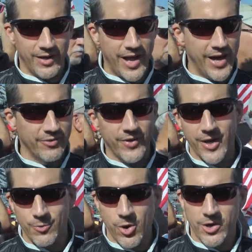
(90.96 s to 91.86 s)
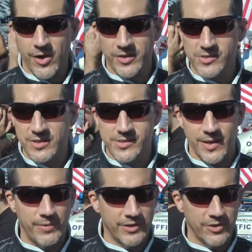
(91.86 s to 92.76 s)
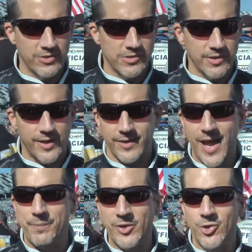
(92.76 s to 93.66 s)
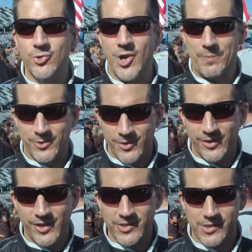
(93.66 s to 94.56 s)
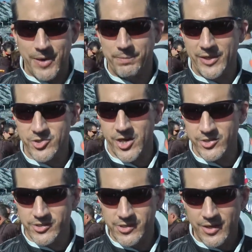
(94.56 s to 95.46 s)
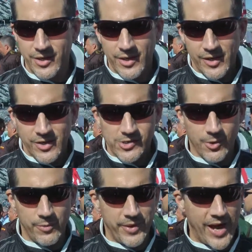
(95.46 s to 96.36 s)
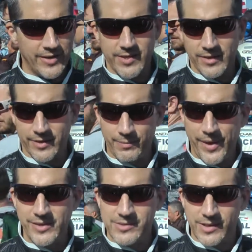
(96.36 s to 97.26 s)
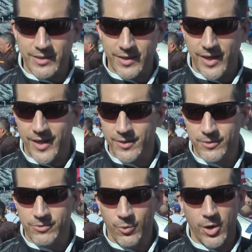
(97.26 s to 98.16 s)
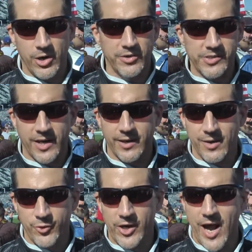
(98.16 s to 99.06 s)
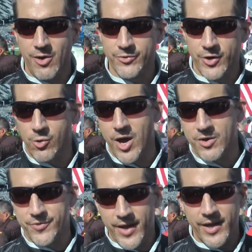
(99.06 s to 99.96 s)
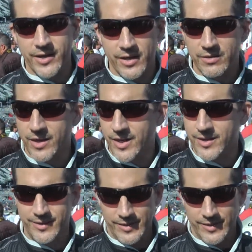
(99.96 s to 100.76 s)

done a lot of uh, work on it since then. But there's uh, not been huge opportunities to make big changes. So we've had to take little bites and uh, work on setting up for Colin for qualifying and. Uh,